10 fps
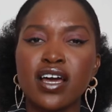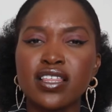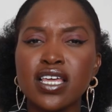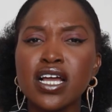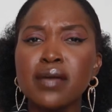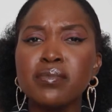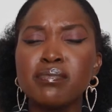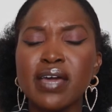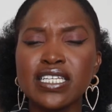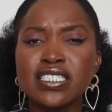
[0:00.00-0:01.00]
I think
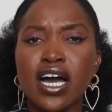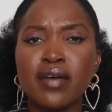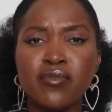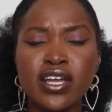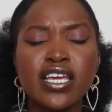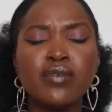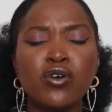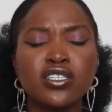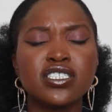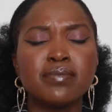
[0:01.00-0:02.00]
I really
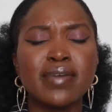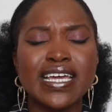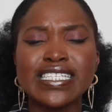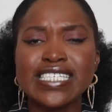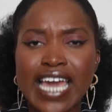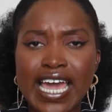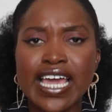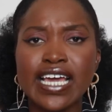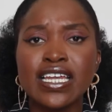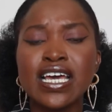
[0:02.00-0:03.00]
want to
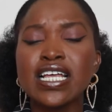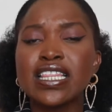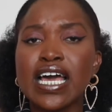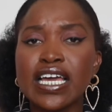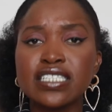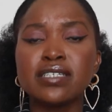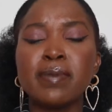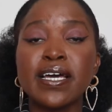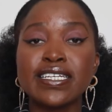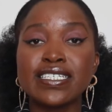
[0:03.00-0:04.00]
maintain that
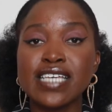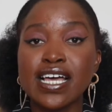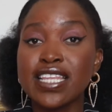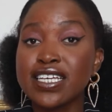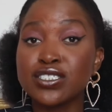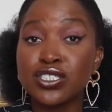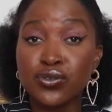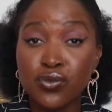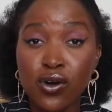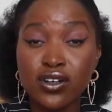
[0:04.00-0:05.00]
independence and that
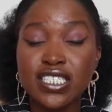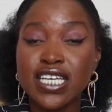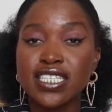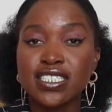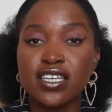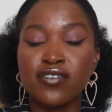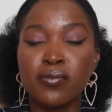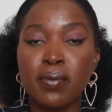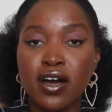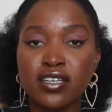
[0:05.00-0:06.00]
strong sense of
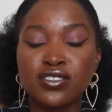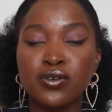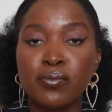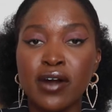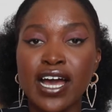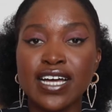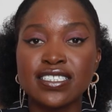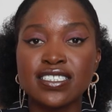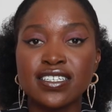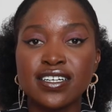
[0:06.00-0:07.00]
a personal brand.